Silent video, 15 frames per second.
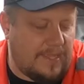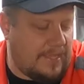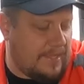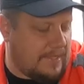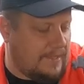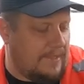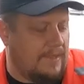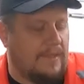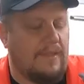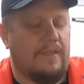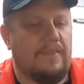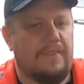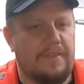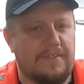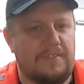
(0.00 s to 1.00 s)
thing,
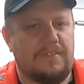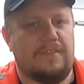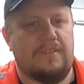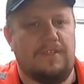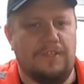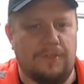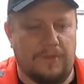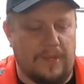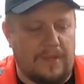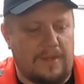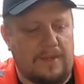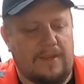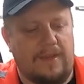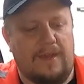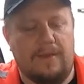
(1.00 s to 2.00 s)
this
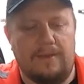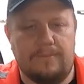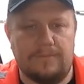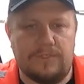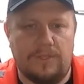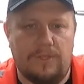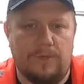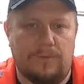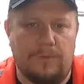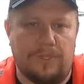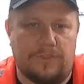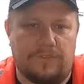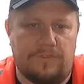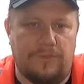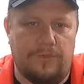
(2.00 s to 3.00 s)
unit comes
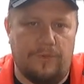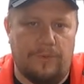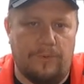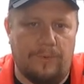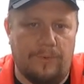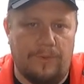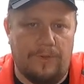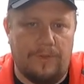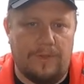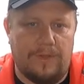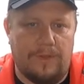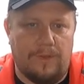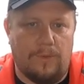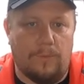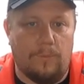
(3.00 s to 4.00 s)
with two
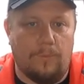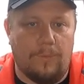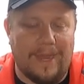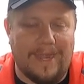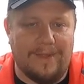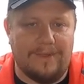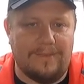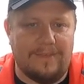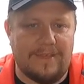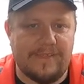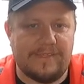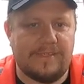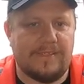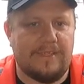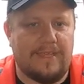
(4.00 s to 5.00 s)

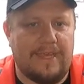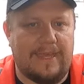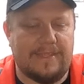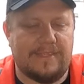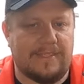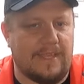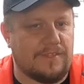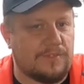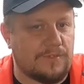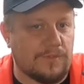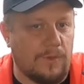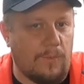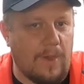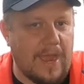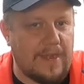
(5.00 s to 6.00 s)
wireless headsets.
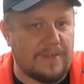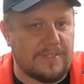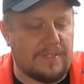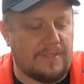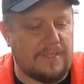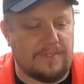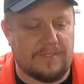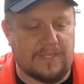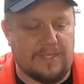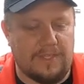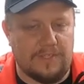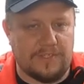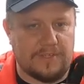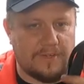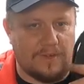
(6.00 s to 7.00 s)
There's no wires to these. The
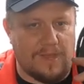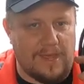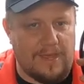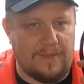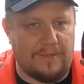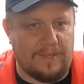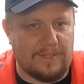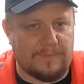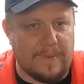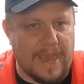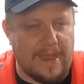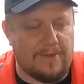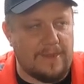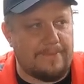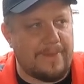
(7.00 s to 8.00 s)
kids turn on, it's
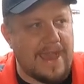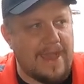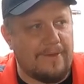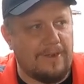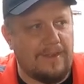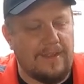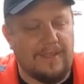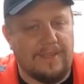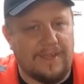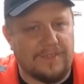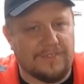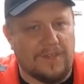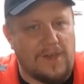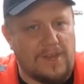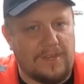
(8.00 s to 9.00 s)
battery powered.
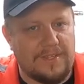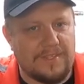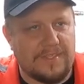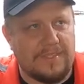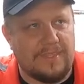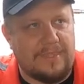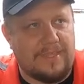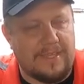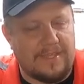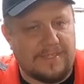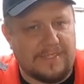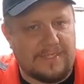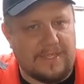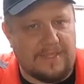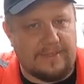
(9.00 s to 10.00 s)
As long as
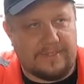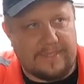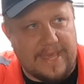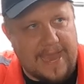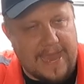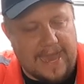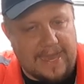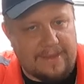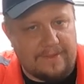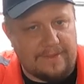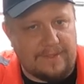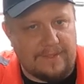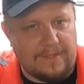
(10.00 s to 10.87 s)
this sees that,